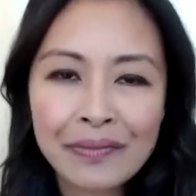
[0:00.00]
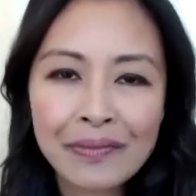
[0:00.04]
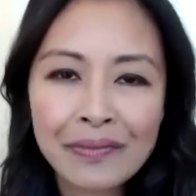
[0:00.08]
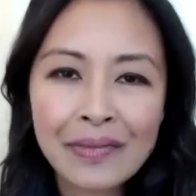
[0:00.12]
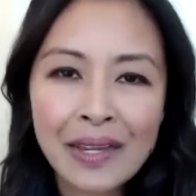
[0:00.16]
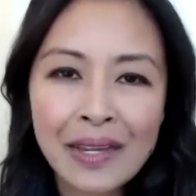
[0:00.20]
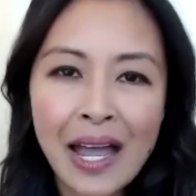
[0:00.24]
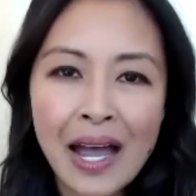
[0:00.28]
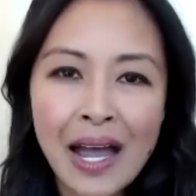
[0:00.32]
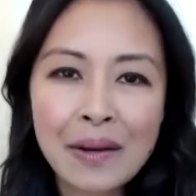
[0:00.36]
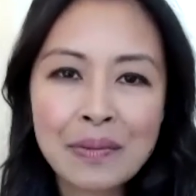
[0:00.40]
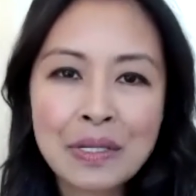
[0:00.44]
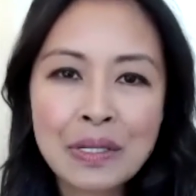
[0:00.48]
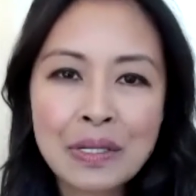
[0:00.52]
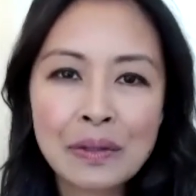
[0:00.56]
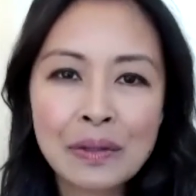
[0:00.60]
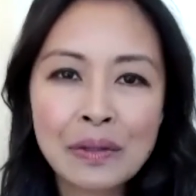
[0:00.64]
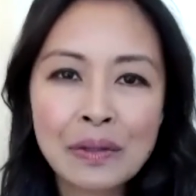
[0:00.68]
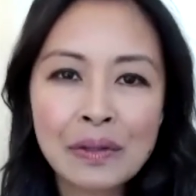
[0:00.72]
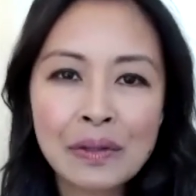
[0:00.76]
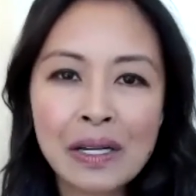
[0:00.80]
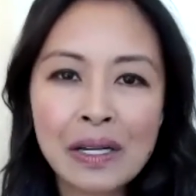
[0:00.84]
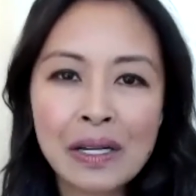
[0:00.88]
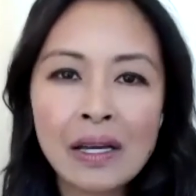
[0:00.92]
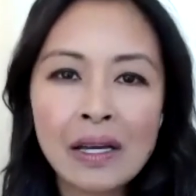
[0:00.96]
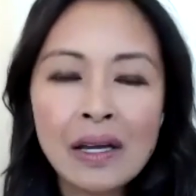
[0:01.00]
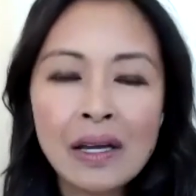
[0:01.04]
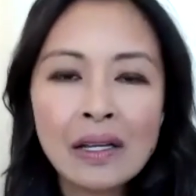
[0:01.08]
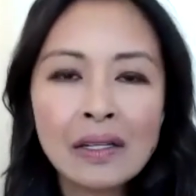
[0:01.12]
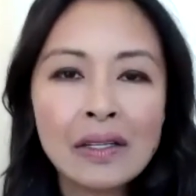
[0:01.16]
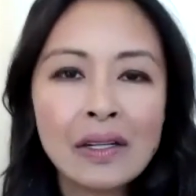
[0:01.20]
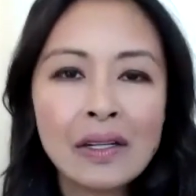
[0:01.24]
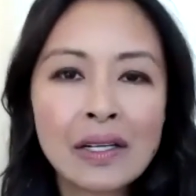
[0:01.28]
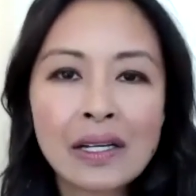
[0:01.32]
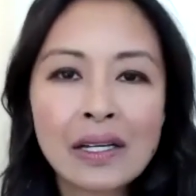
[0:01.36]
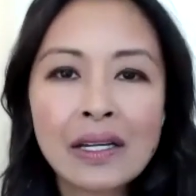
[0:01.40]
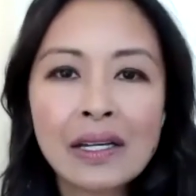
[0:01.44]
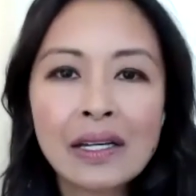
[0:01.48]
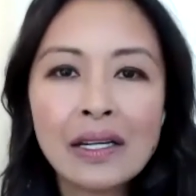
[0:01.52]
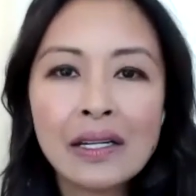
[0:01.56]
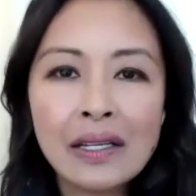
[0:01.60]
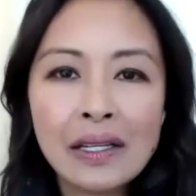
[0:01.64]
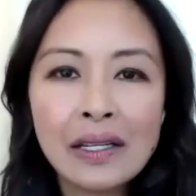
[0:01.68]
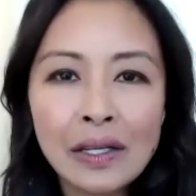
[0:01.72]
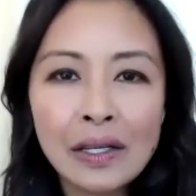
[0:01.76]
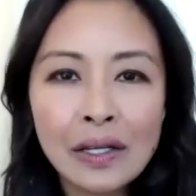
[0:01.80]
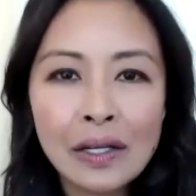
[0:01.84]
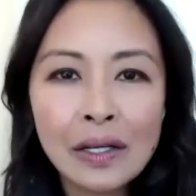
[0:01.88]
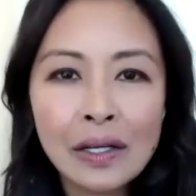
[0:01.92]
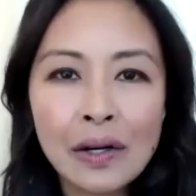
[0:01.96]
Absolutely. Look,
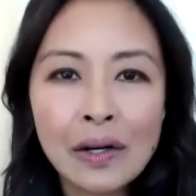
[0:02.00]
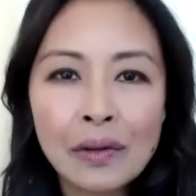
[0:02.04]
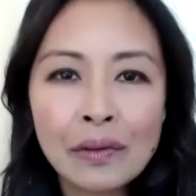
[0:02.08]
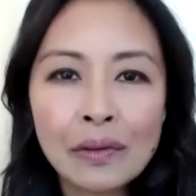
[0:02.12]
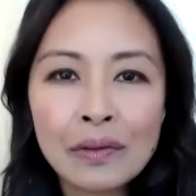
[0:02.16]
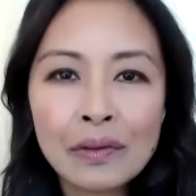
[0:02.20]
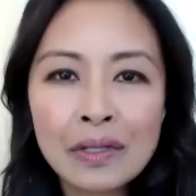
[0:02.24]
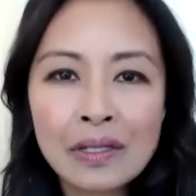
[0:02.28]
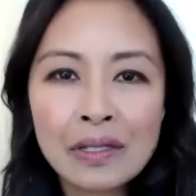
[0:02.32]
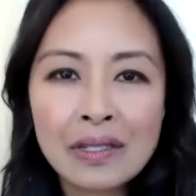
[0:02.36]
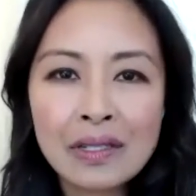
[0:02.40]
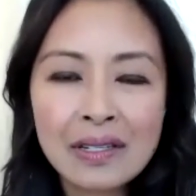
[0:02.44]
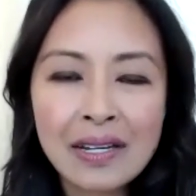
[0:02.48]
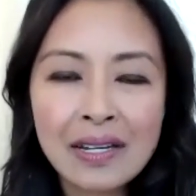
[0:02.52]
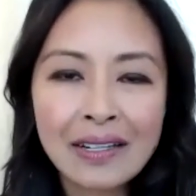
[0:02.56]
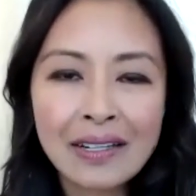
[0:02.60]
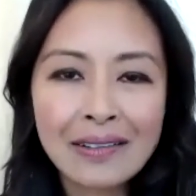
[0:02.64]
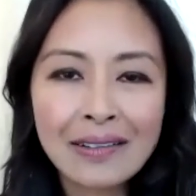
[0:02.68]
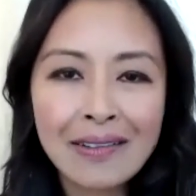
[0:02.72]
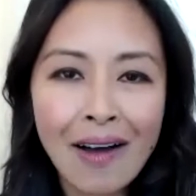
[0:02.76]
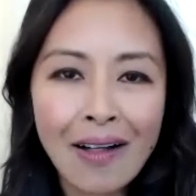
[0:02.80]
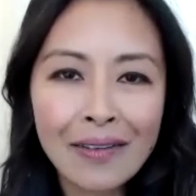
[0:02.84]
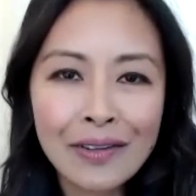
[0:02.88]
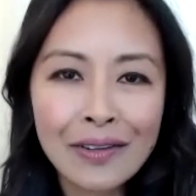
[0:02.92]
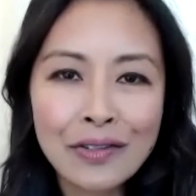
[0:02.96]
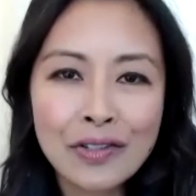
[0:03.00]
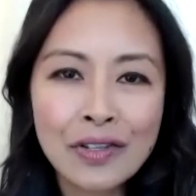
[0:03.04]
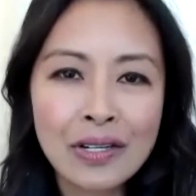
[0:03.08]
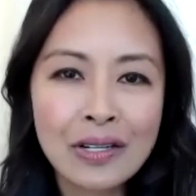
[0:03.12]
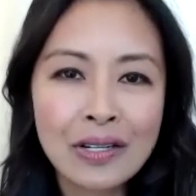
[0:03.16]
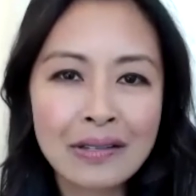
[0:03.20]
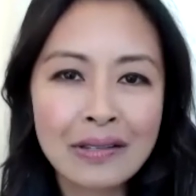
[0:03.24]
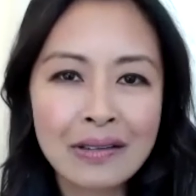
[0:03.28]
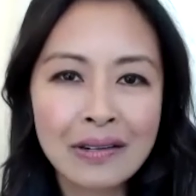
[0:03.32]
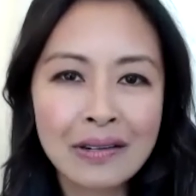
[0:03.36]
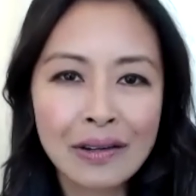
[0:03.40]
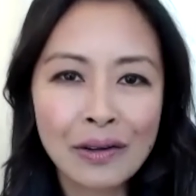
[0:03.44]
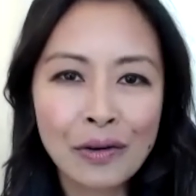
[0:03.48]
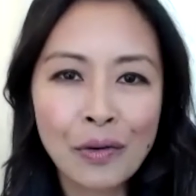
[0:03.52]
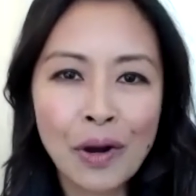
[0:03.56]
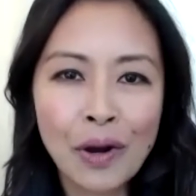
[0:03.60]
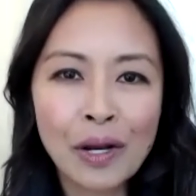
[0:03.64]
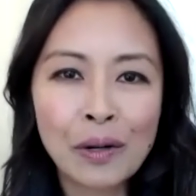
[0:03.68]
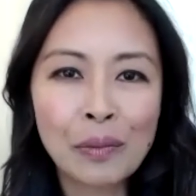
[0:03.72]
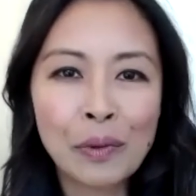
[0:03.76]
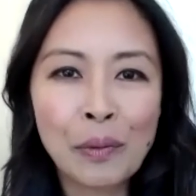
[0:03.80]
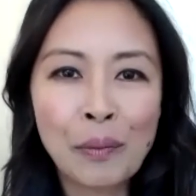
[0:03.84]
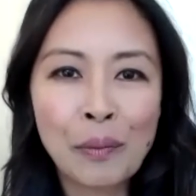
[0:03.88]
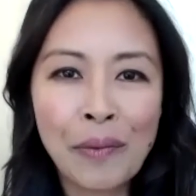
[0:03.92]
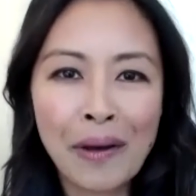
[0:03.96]
you know, technology is an
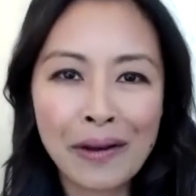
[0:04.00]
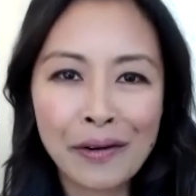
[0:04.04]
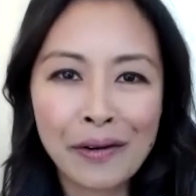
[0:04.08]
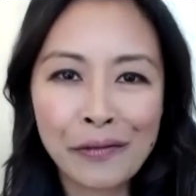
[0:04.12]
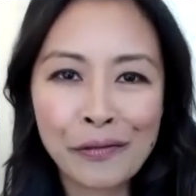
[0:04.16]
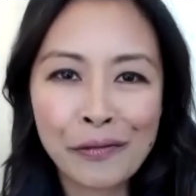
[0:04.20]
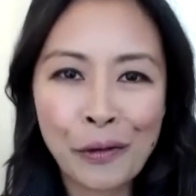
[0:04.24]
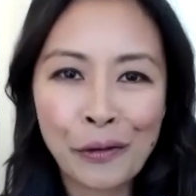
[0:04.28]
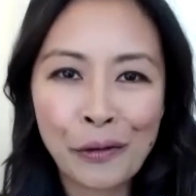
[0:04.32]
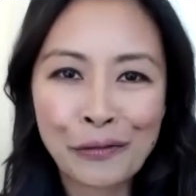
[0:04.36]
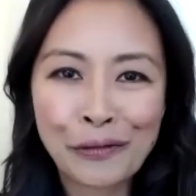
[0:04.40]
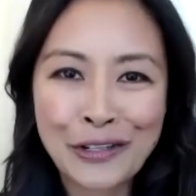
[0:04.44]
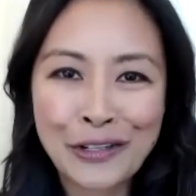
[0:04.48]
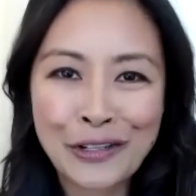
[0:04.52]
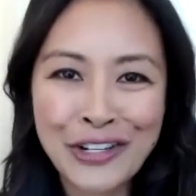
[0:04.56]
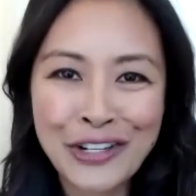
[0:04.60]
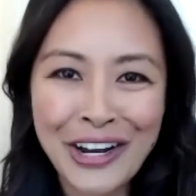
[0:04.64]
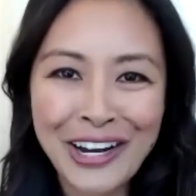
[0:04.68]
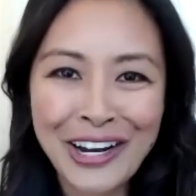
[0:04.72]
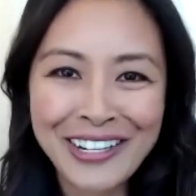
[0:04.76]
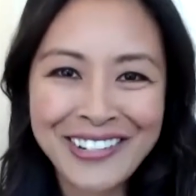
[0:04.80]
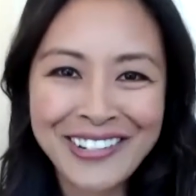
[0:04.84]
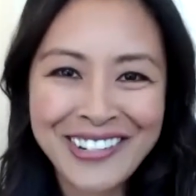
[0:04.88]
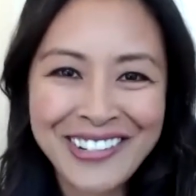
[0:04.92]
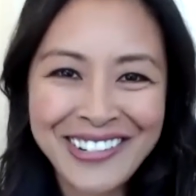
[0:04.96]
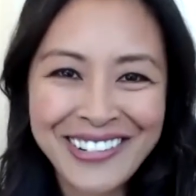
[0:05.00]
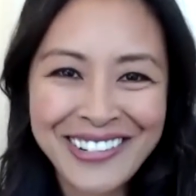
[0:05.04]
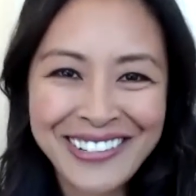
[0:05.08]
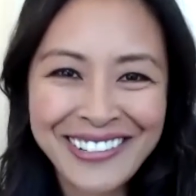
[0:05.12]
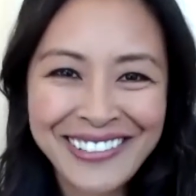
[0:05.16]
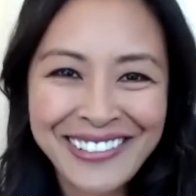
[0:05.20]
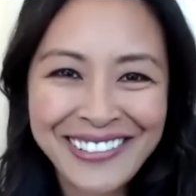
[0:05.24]
incredible metaphor for change,